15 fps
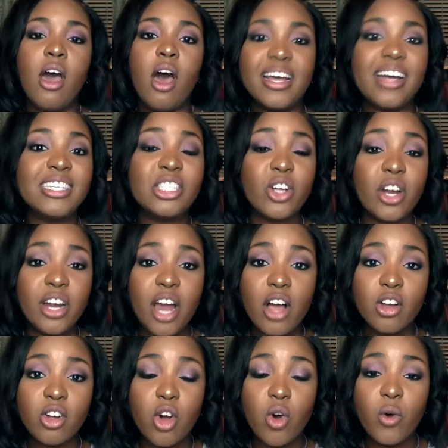I started
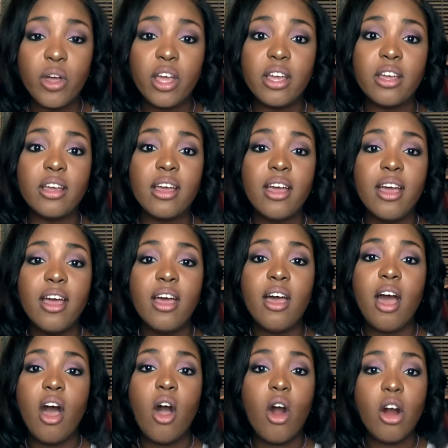out going
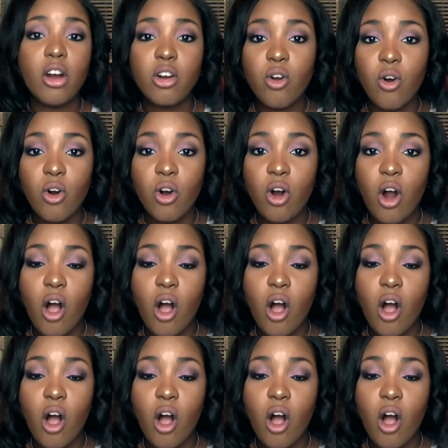hardcore